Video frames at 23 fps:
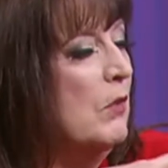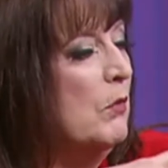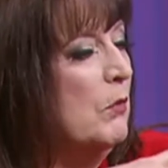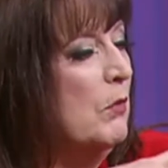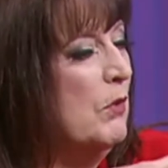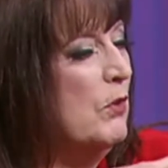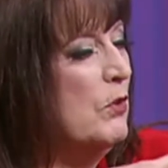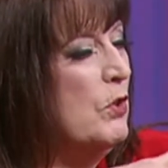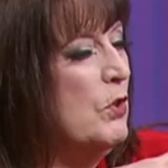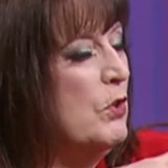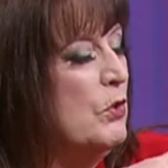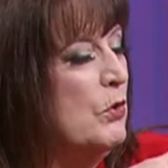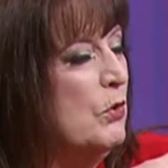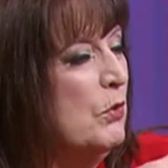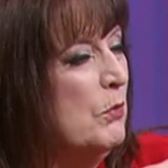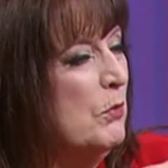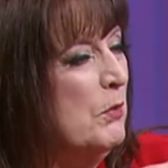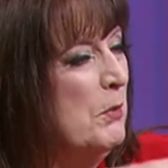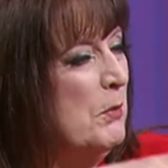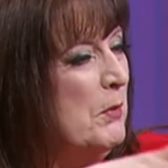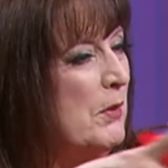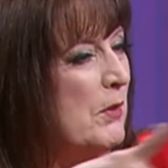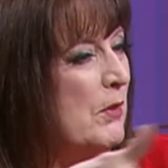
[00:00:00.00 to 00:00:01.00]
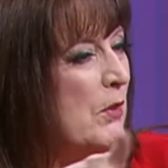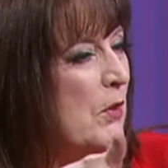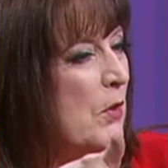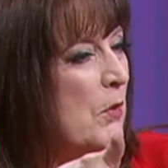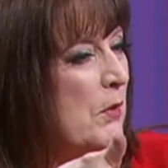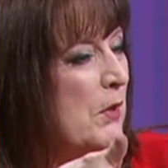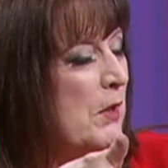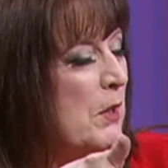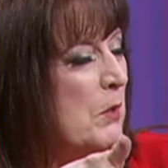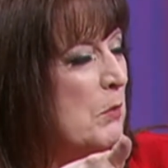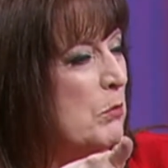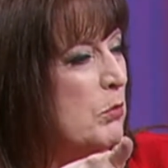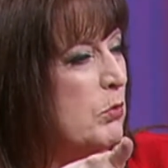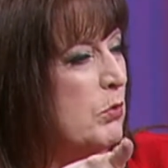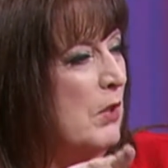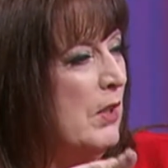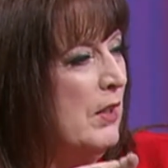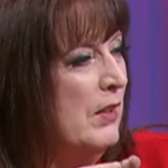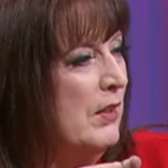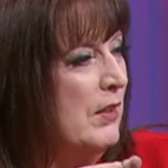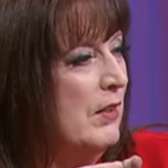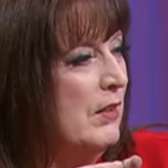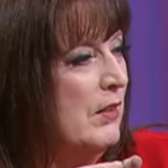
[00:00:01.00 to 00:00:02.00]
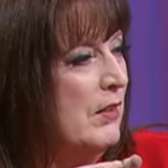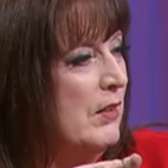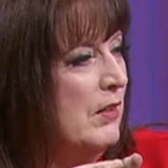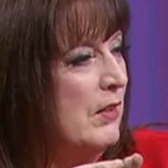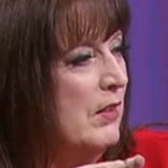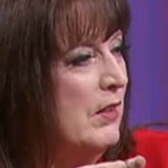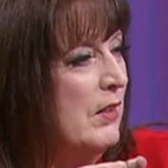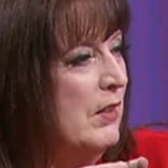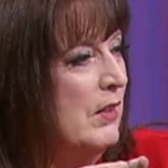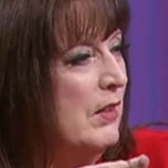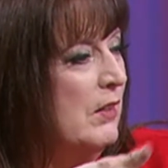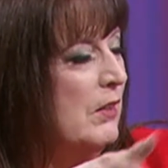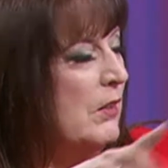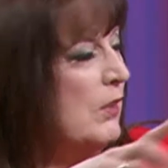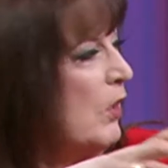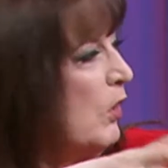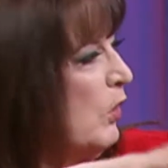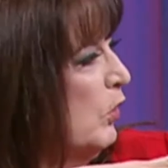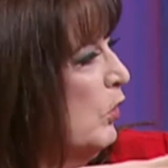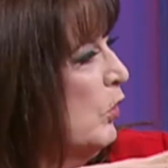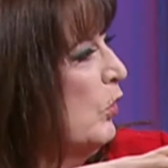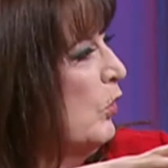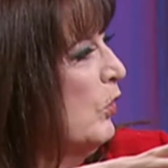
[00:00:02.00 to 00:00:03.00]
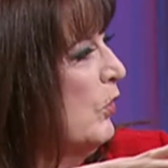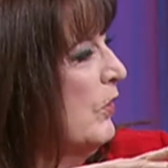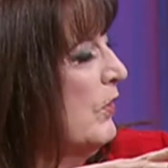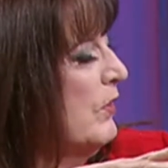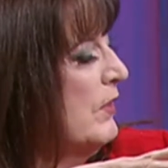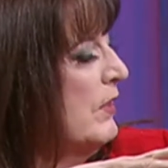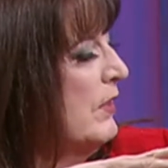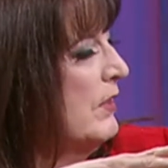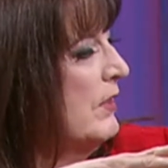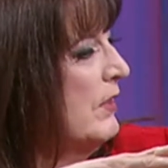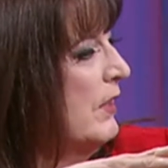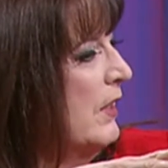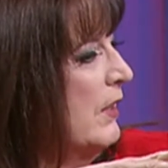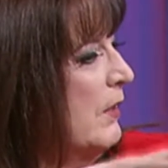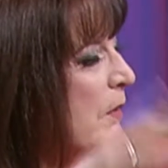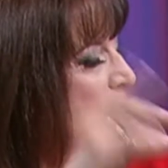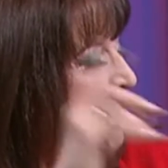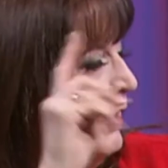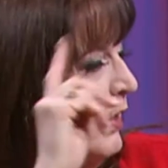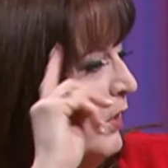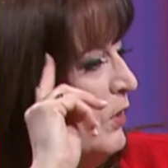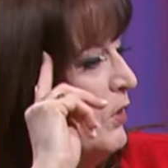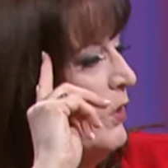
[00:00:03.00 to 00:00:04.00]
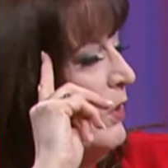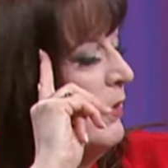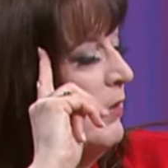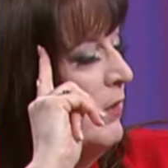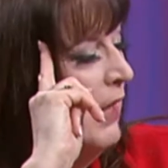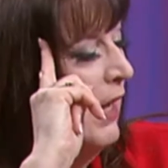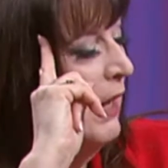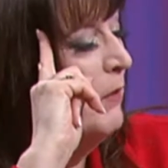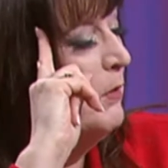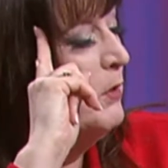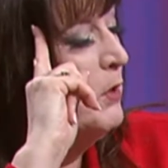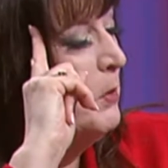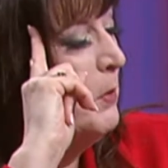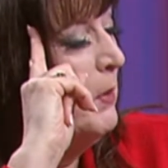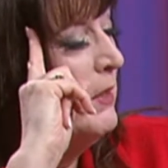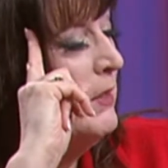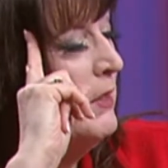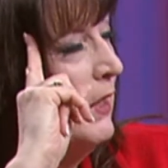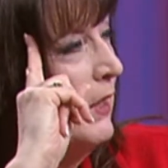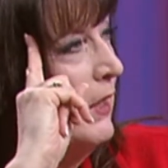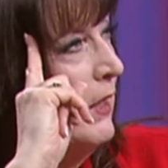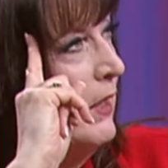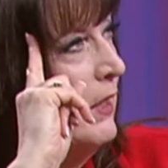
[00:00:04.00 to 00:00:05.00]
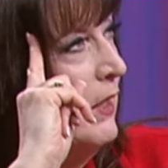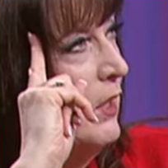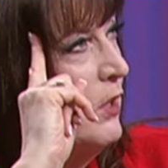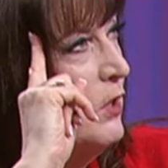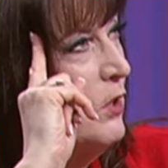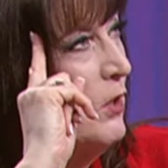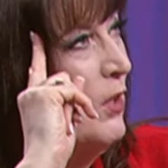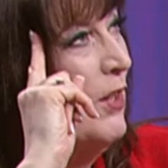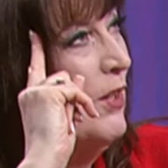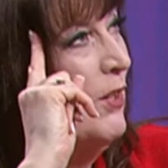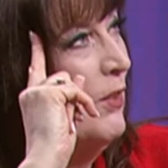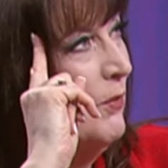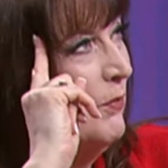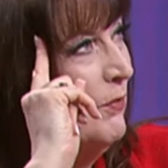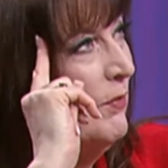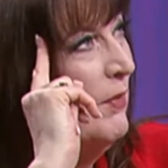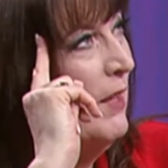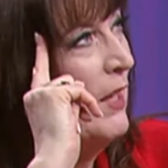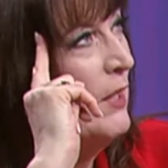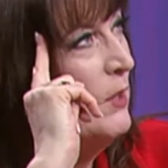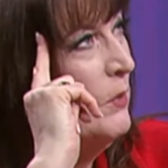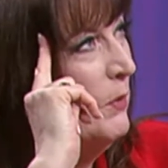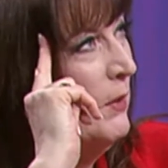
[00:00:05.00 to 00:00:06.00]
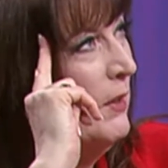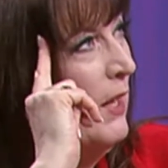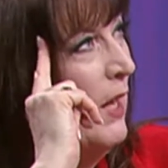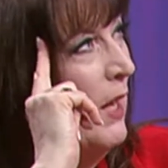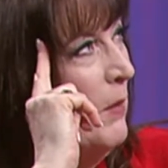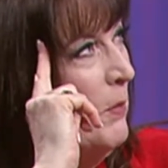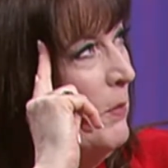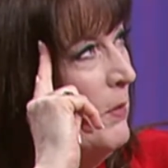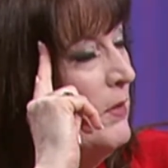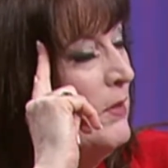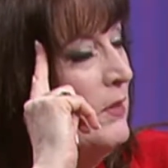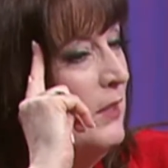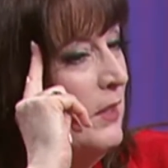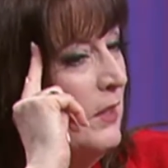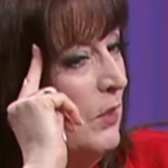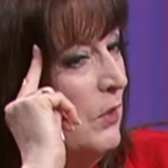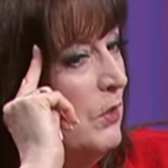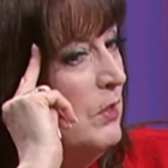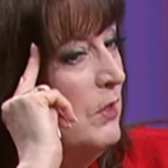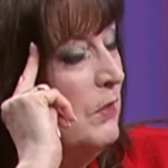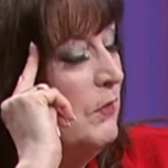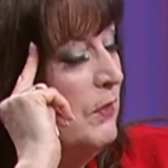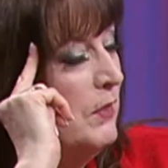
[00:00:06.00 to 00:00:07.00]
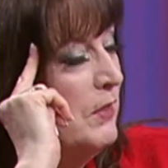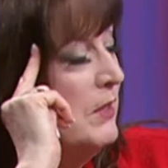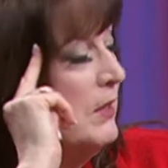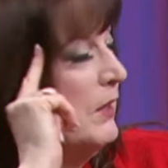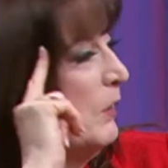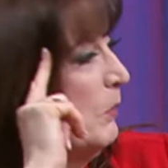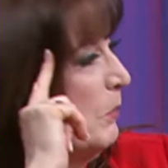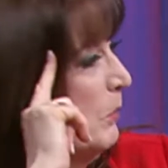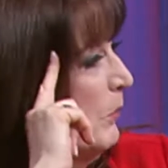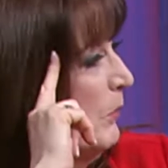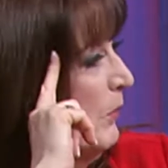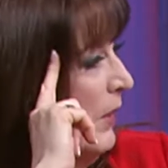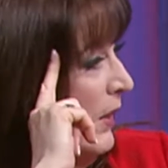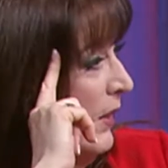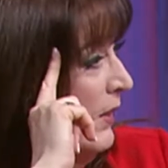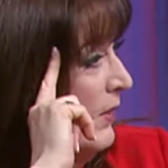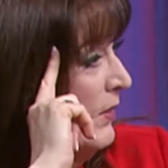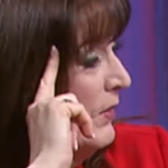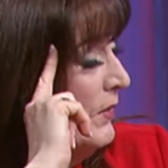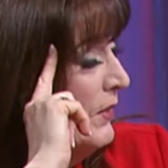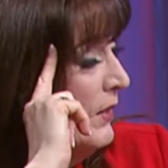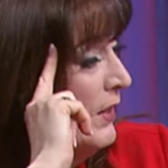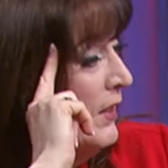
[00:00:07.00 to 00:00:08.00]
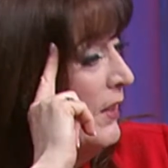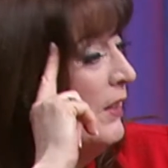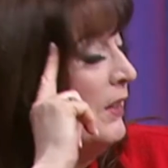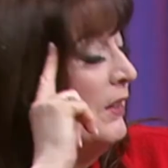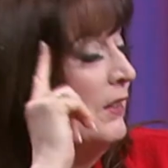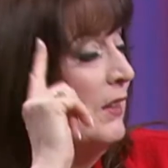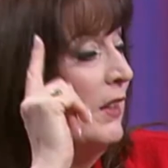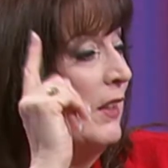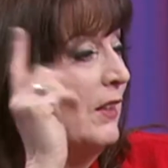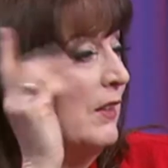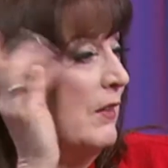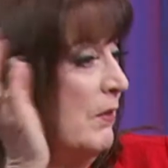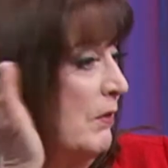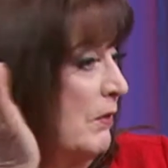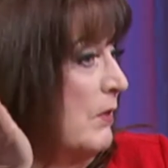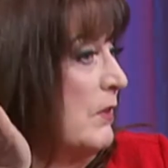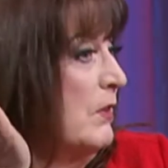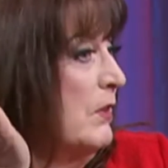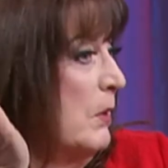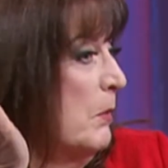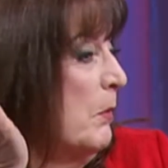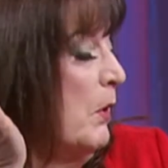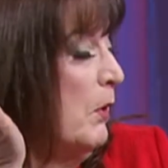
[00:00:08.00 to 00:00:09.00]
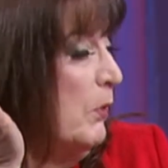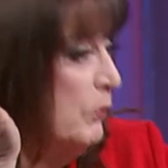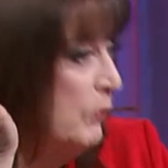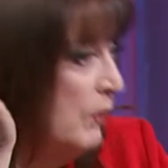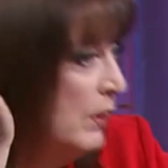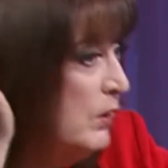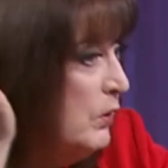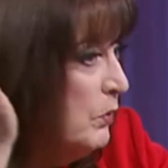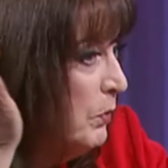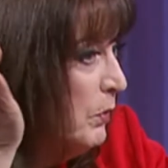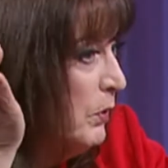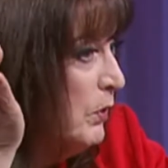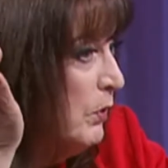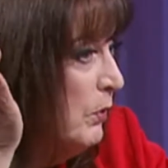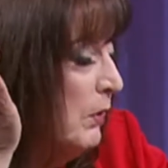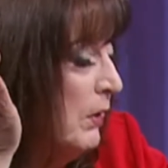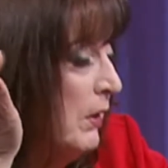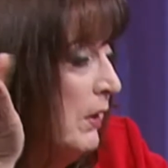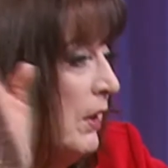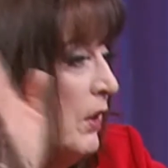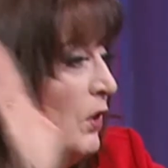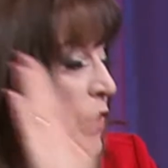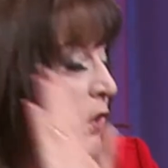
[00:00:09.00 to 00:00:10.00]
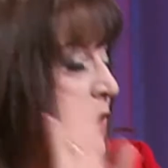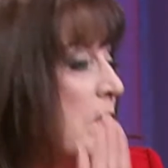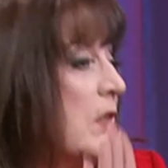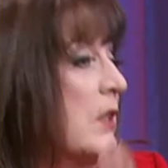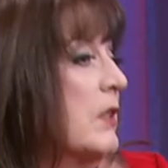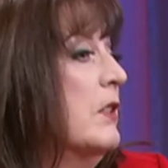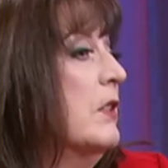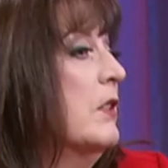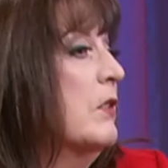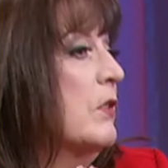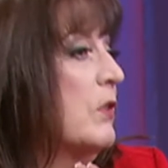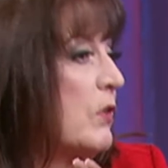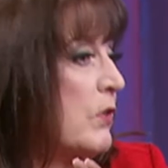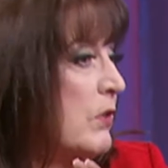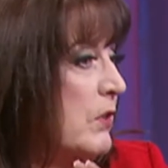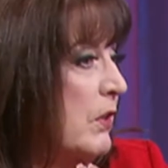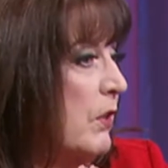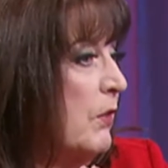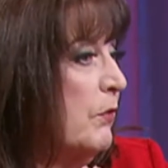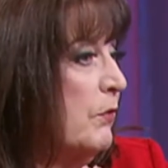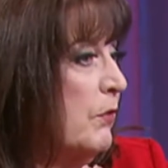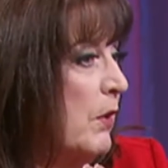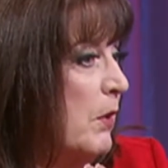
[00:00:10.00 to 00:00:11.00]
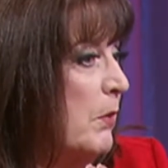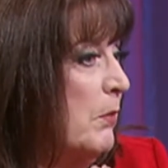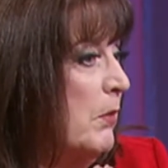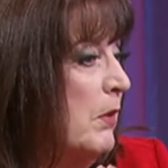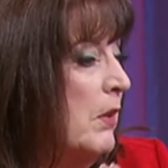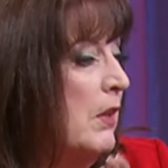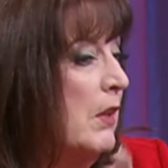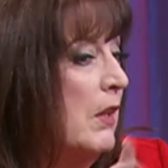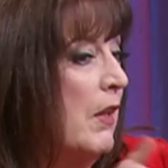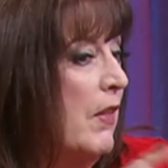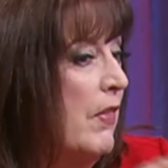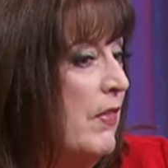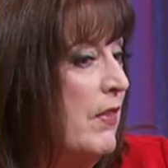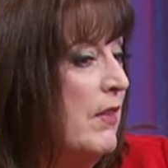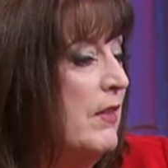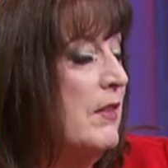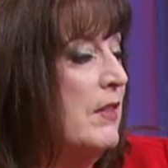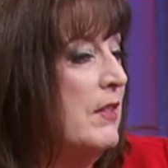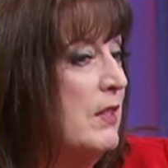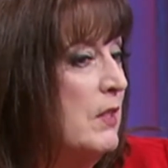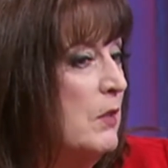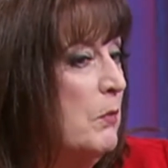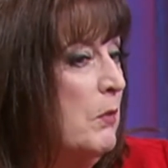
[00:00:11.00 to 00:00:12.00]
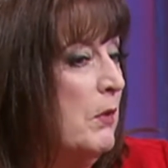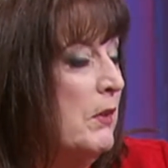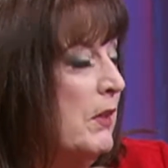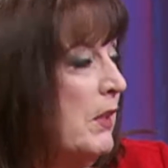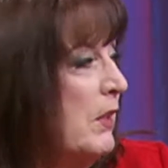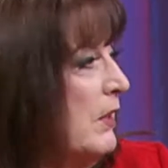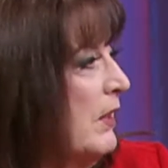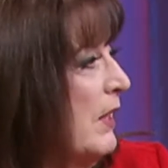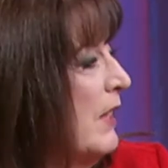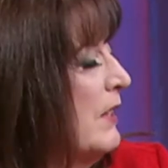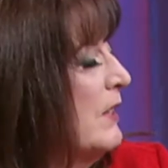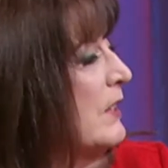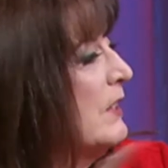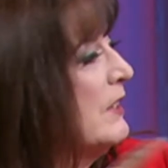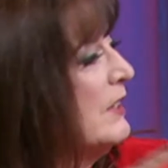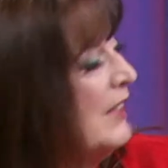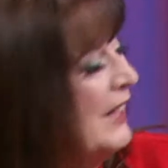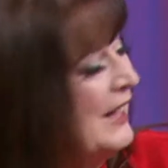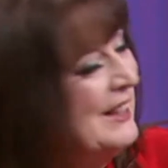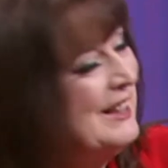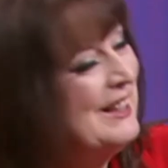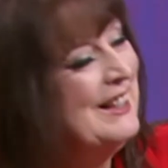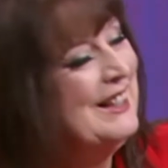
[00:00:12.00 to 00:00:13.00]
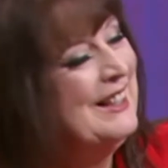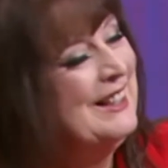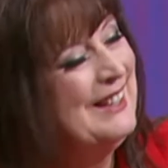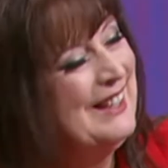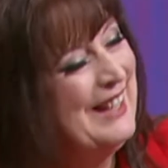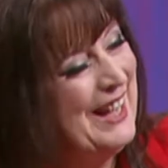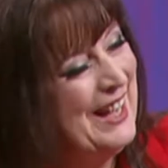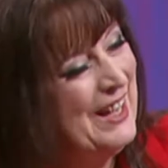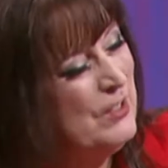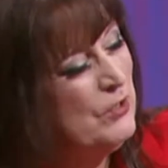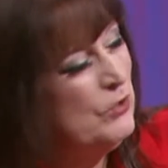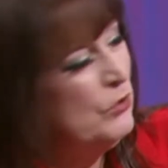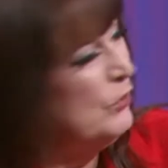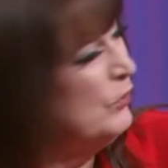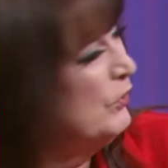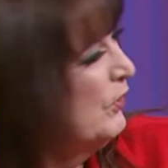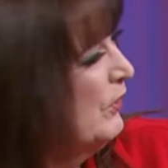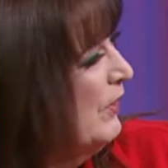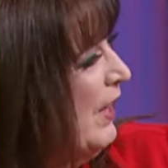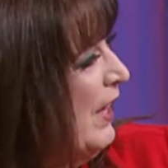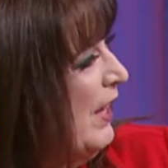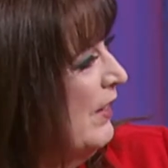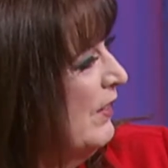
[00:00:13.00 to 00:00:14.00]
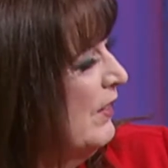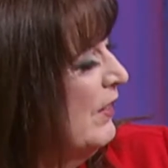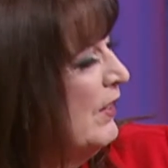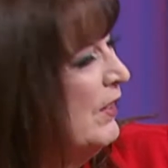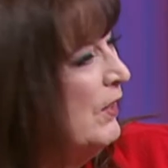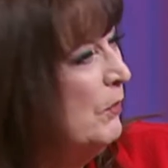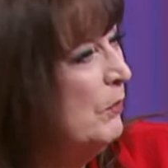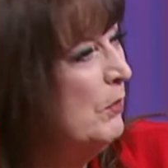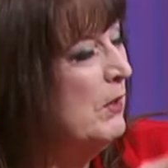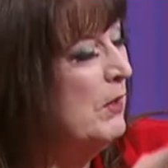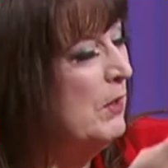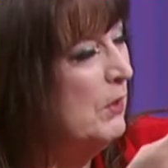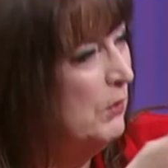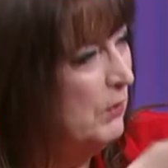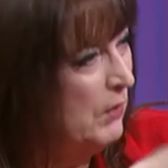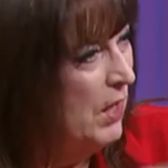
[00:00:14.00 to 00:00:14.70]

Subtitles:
well, she saw women going in pregnant, young girls, and then she makes that connection. Oh, that's what happens, see, because if you sleep around, like some of her friends were doing, that she distanced herself from, this is what this is like the answer to that. When their